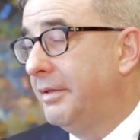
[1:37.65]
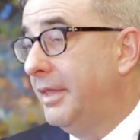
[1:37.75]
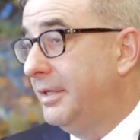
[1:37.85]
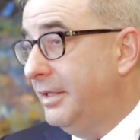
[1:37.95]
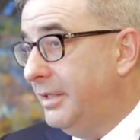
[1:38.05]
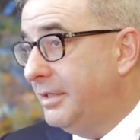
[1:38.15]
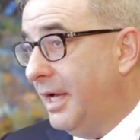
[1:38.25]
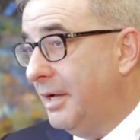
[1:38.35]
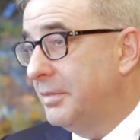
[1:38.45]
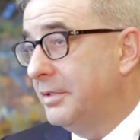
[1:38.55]
that need
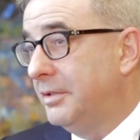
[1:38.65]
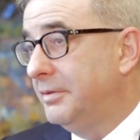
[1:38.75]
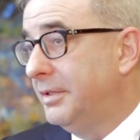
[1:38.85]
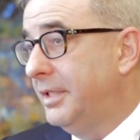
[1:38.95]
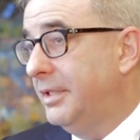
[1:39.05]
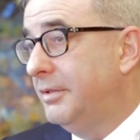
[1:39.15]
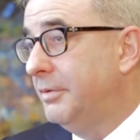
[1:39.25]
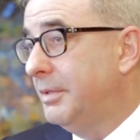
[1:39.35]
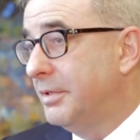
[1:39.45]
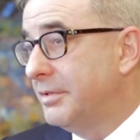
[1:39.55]
capital, need
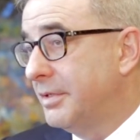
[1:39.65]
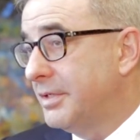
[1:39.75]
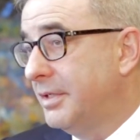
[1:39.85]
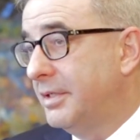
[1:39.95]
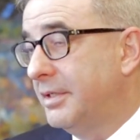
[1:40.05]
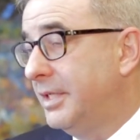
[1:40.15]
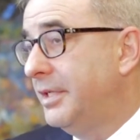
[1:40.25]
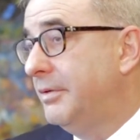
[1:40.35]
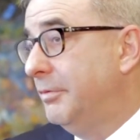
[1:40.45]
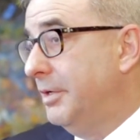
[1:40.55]
repositioning,
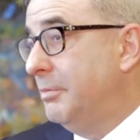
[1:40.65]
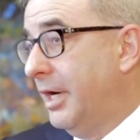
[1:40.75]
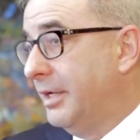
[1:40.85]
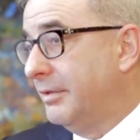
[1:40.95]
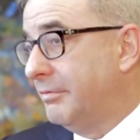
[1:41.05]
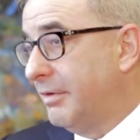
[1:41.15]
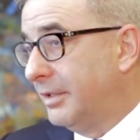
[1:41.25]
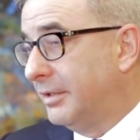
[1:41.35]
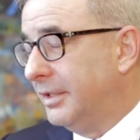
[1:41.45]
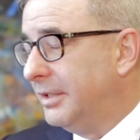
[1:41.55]
need rebranding,
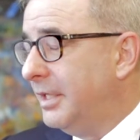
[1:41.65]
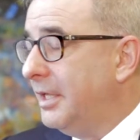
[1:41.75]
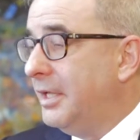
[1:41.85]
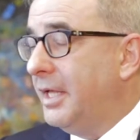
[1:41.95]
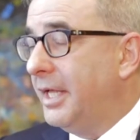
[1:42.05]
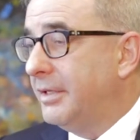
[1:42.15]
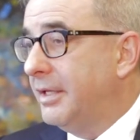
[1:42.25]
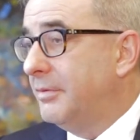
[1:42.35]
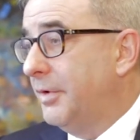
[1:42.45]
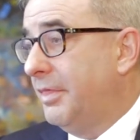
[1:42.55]
frankly. And with